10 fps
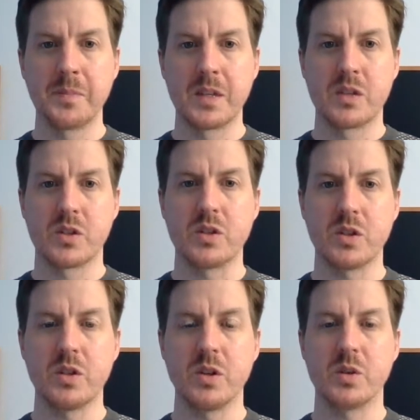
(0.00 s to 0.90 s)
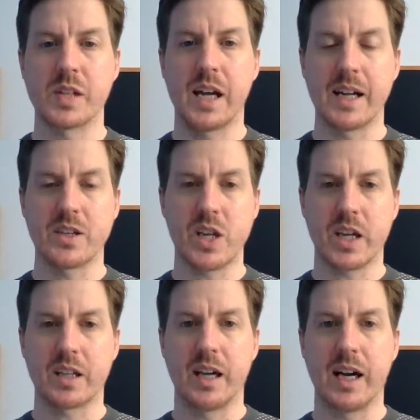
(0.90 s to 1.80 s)
So do use that and
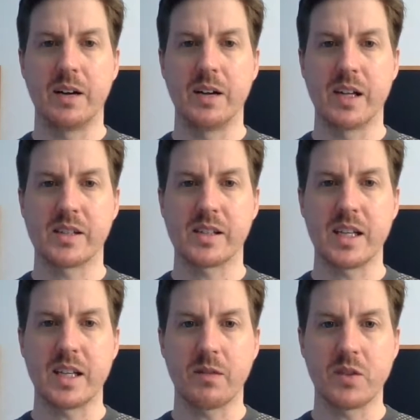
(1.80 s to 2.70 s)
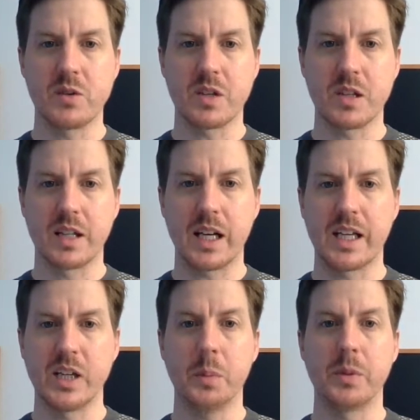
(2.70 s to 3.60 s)
check that out and see if you can
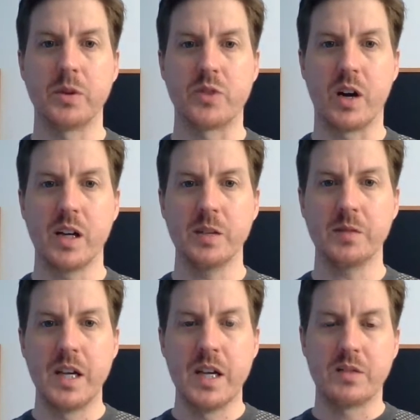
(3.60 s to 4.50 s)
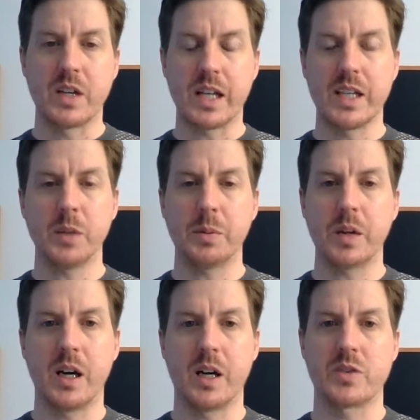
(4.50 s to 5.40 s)
clean up your drive. If you clean up
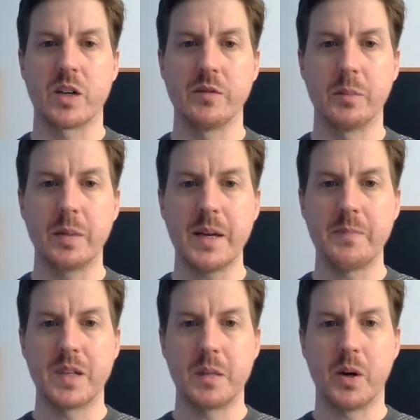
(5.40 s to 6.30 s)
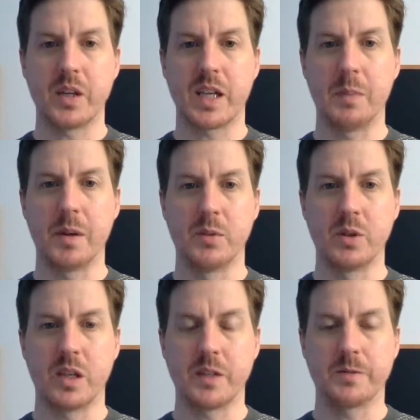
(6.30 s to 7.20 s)
your hard drive a bit, you might get a bit
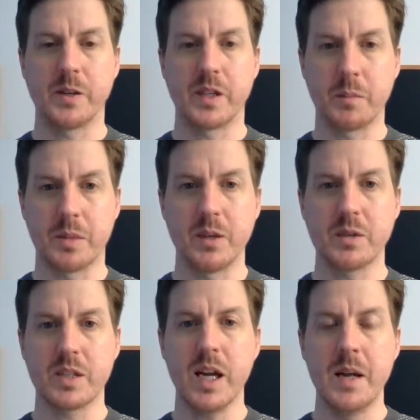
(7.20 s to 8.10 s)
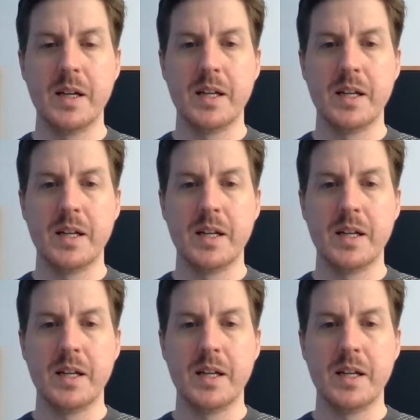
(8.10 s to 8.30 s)
more life out your computer.